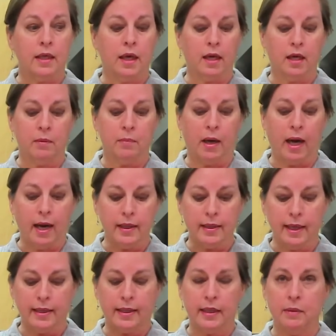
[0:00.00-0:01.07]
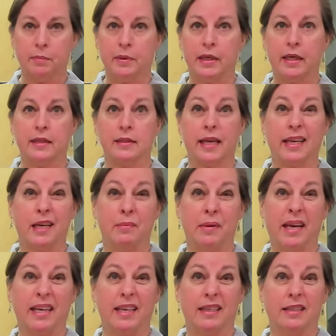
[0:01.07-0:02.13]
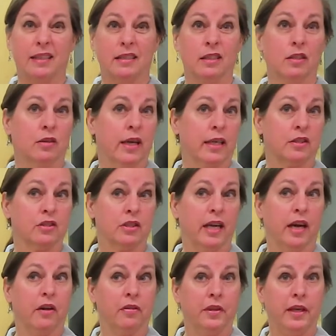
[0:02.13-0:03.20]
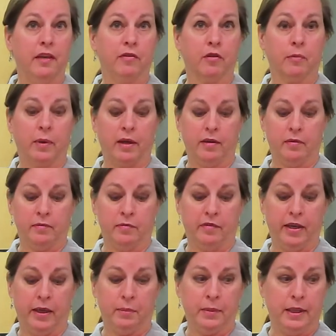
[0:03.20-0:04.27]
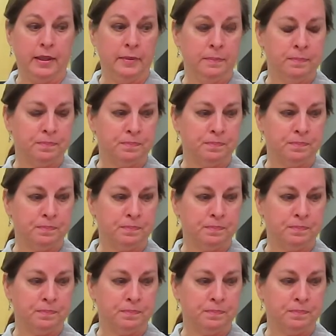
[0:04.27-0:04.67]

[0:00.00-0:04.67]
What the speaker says: I like it because I can make it a little extra healthy for my family.